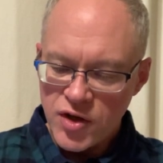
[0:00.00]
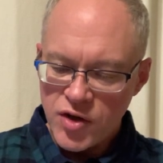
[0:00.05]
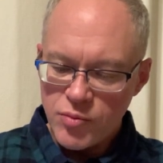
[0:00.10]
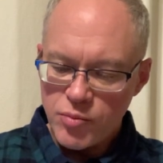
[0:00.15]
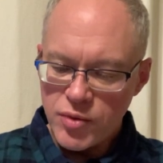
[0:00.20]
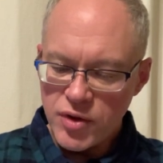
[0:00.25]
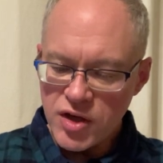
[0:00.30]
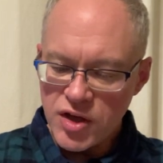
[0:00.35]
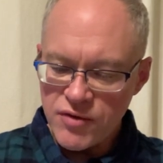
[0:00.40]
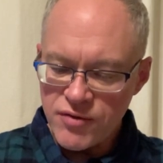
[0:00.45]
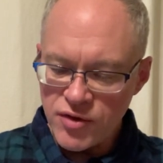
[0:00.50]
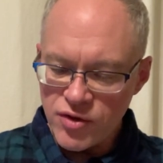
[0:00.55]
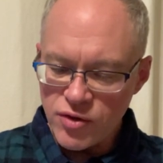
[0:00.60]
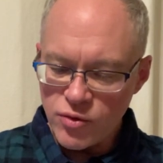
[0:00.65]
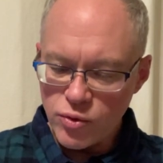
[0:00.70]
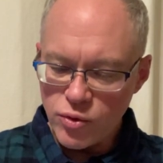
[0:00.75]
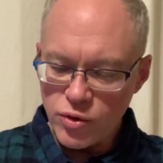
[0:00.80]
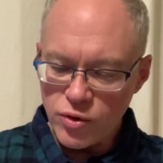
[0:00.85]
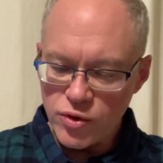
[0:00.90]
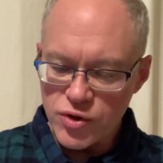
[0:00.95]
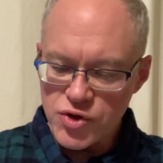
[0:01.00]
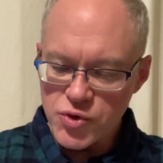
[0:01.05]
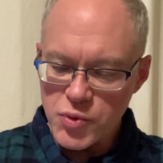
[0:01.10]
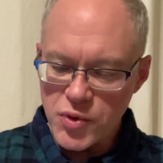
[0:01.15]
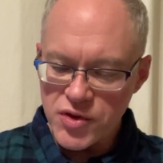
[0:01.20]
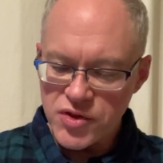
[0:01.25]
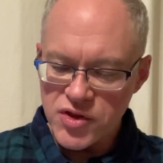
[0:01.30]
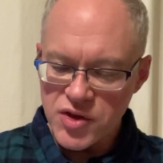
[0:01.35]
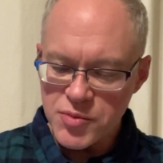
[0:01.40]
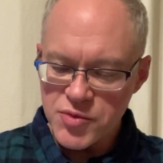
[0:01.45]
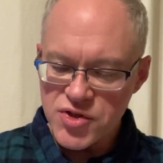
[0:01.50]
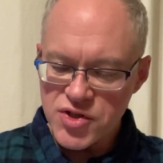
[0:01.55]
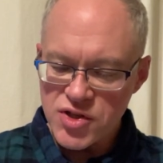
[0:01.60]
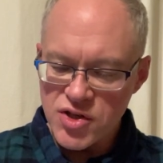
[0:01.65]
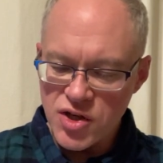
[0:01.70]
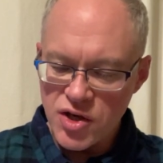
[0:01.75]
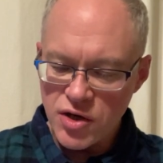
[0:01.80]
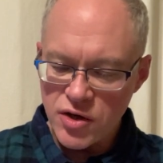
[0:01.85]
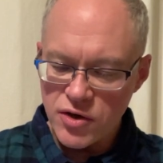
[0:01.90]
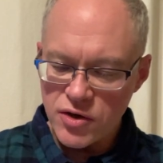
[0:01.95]
But even the rulers with them
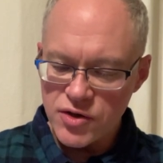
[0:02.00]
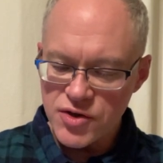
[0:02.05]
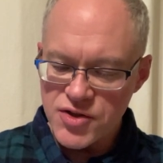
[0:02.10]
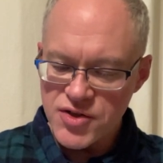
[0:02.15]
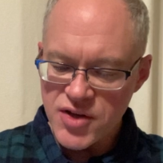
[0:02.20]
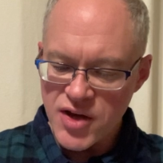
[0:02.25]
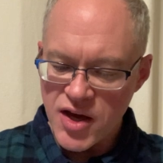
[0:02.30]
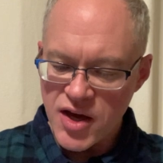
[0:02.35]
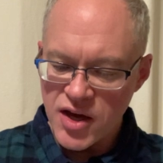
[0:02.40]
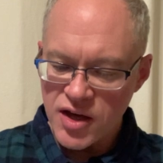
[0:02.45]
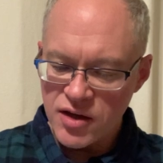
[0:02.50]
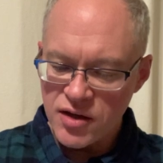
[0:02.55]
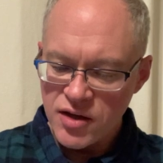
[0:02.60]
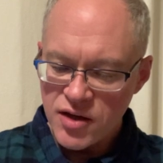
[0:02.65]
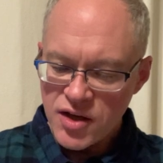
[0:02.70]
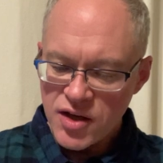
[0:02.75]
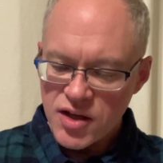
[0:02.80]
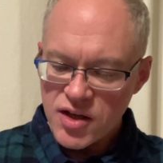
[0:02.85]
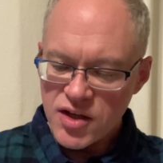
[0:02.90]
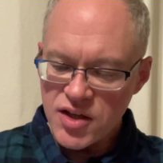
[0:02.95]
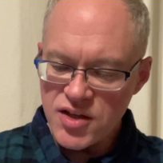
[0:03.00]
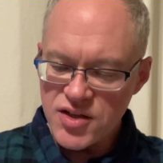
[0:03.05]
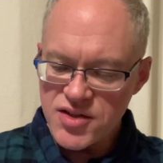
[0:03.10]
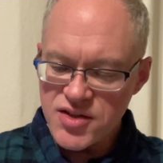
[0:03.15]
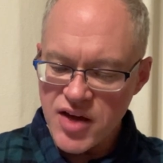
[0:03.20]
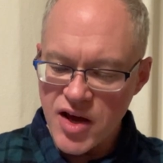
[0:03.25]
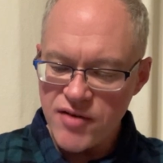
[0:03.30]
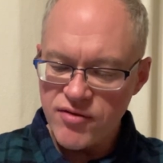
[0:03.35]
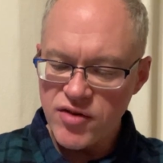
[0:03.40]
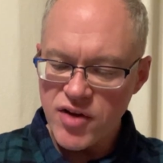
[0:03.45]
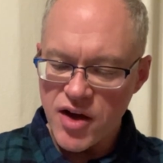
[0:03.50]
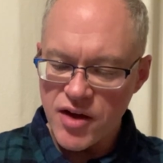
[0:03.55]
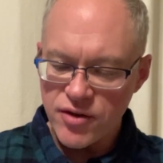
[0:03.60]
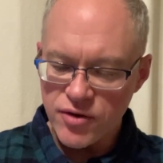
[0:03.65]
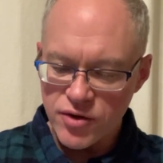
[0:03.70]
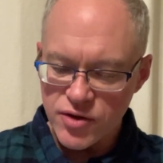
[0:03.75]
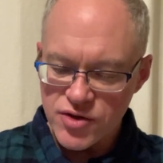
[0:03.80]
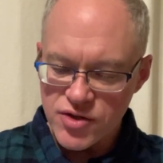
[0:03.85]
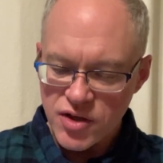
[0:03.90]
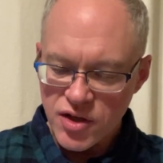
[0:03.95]
sneered, saying, He saved
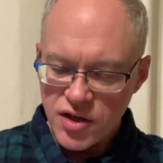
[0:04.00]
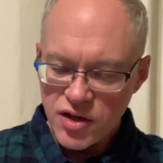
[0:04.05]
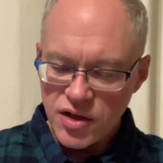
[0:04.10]
others.